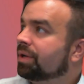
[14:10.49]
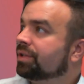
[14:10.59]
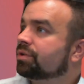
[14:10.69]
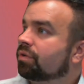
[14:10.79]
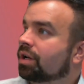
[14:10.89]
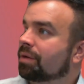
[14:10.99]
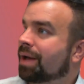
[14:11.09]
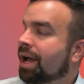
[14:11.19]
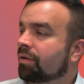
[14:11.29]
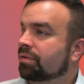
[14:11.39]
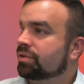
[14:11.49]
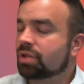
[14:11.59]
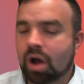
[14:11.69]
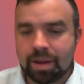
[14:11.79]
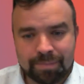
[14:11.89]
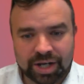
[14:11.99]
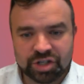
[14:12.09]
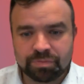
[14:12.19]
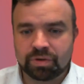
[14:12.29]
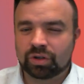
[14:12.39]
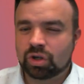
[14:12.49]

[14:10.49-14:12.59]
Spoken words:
we're talking about time management,